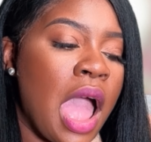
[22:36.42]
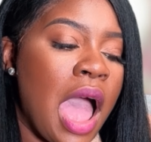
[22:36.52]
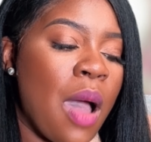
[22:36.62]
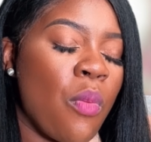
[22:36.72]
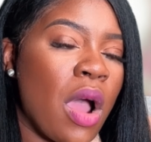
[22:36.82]

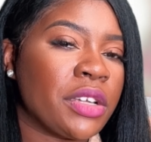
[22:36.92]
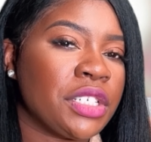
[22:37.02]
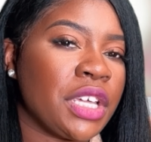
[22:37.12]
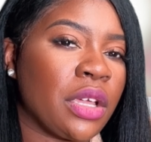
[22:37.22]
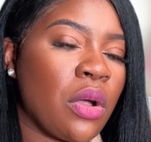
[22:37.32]
I'm
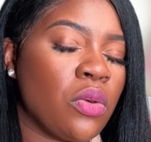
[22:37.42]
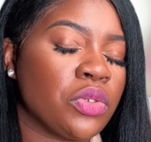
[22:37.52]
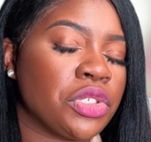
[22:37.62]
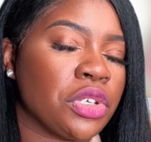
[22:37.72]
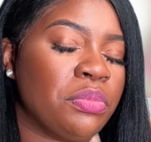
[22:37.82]
watching a
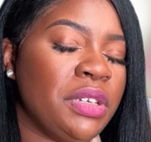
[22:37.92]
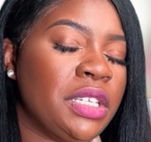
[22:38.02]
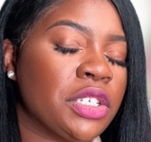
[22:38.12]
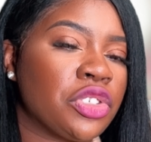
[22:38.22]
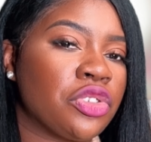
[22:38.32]
culture be
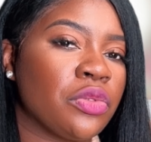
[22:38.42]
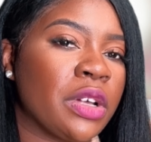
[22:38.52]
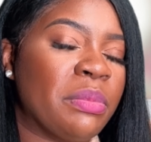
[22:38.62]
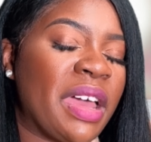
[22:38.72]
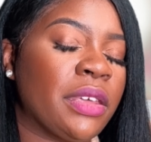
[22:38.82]

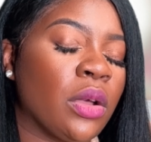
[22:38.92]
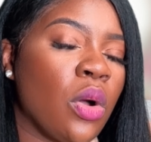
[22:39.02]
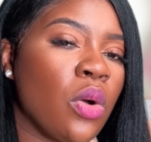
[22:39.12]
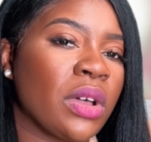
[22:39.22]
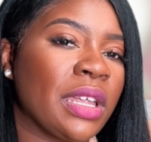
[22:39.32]
destroyed by their
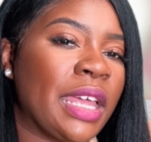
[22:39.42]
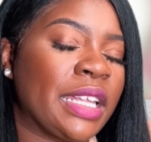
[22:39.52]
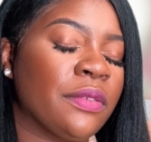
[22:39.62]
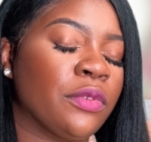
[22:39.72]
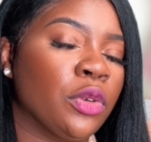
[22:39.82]
own
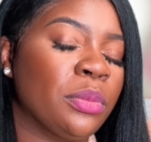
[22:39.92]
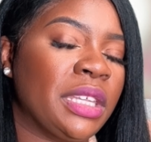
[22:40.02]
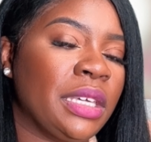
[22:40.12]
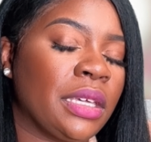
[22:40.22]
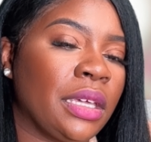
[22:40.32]
collective group
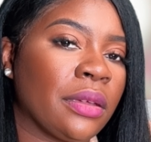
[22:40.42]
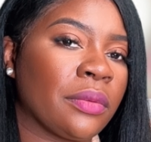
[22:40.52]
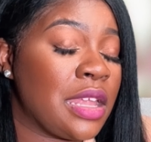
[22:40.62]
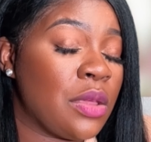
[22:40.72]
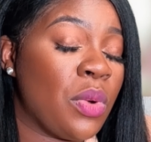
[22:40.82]
thinking.
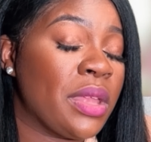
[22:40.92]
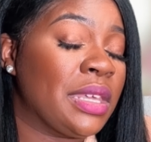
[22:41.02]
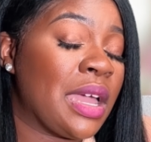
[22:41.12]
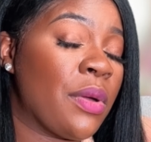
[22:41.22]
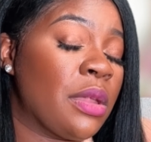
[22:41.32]
And the one
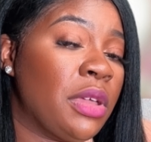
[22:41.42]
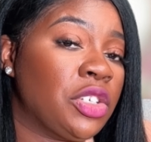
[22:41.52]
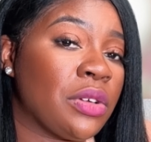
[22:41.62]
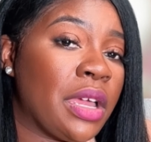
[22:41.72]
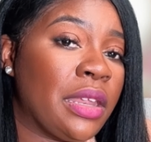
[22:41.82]
thing I want to make
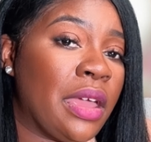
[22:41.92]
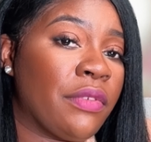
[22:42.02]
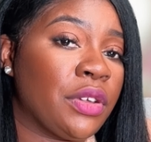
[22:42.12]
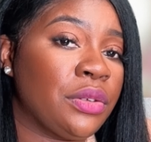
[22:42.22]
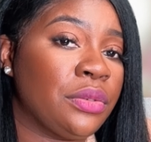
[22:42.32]
sure I
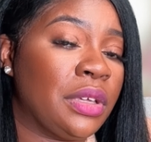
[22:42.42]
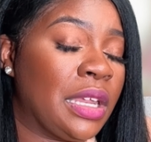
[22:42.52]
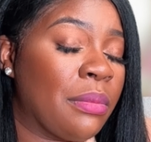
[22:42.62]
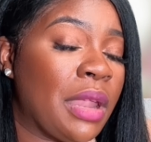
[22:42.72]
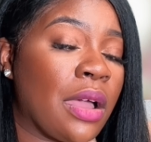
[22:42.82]
never do and
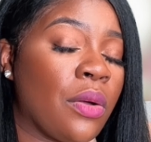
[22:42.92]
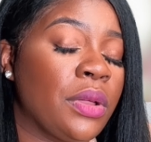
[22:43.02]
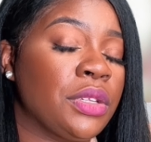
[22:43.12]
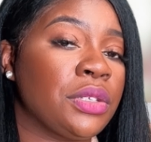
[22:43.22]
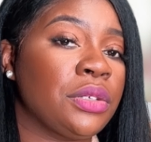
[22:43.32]
I'm not
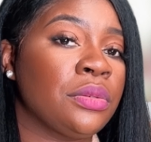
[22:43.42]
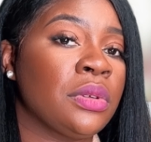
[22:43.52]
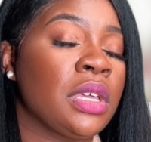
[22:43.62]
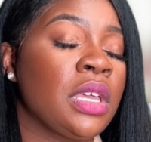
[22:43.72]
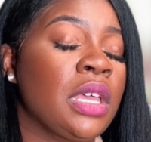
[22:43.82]
going to do
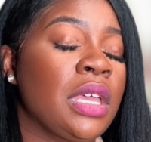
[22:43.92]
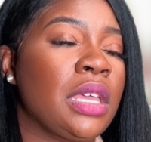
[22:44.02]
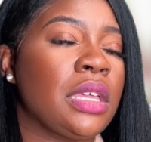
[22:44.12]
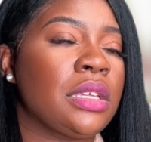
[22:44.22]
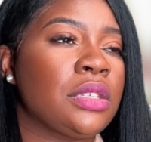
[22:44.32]

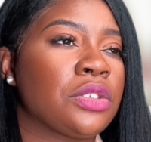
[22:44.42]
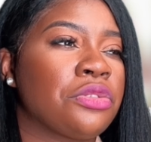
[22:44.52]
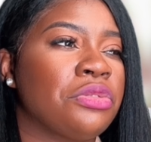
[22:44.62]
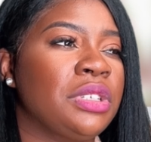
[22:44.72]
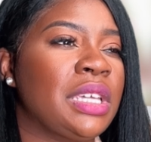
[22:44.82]
is
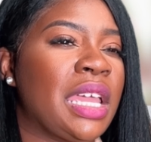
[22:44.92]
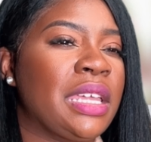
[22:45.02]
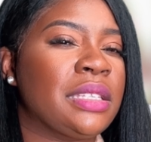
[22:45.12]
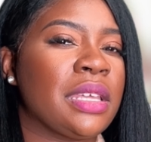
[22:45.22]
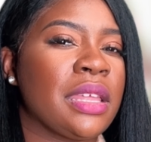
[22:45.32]

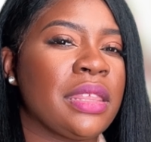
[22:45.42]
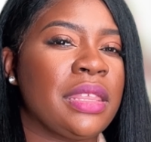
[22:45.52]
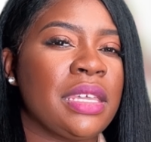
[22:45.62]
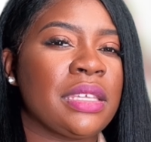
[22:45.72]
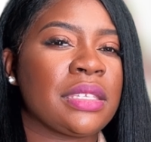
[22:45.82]
create
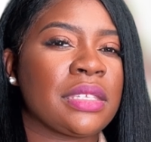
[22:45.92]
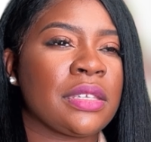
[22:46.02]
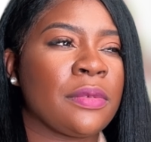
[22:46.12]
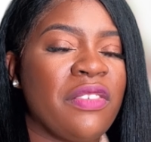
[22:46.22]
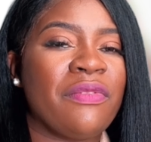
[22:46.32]
this
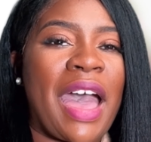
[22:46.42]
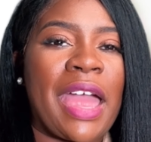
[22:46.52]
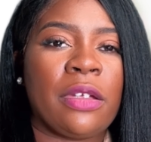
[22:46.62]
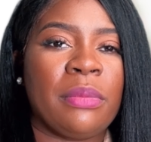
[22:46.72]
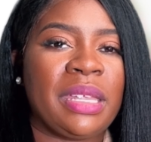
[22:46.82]

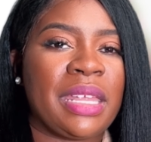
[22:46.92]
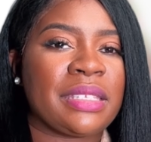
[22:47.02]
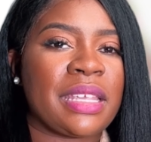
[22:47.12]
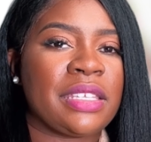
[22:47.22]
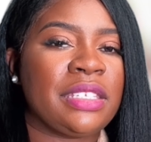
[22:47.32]
environment that
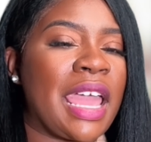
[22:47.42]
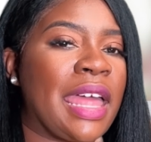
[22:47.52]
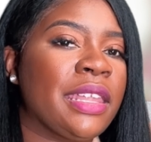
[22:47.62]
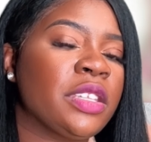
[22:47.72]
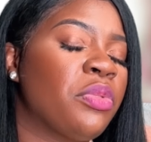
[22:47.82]
says, yeah,
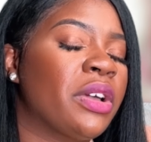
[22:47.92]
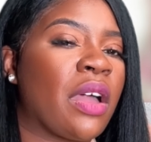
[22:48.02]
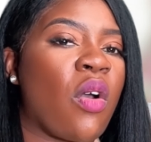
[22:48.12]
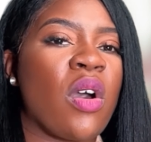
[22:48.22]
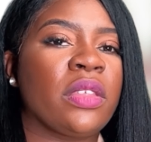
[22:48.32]
let's point
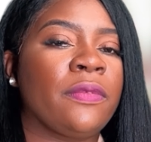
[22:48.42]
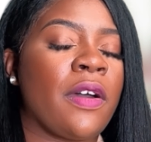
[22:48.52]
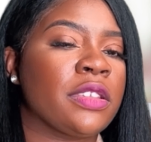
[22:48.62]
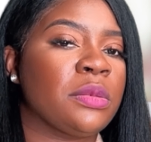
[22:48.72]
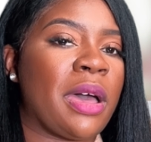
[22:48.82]
out all the
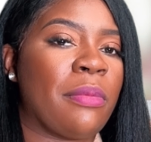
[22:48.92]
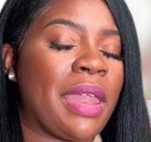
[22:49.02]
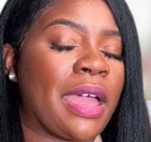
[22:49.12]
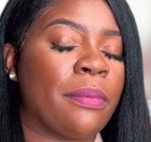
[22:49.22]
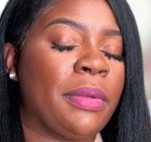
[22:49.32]
flaws about
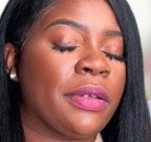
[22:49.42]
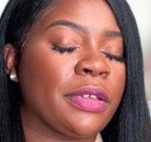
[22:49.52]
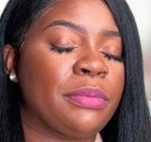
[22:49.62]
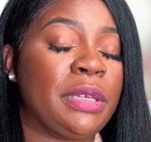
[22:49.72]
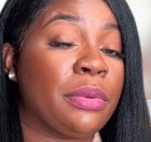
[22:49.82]
Black
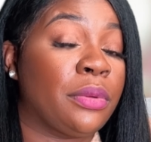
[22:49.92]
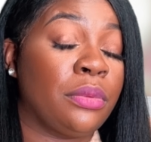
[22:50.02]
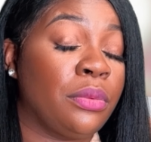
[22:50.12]
American people.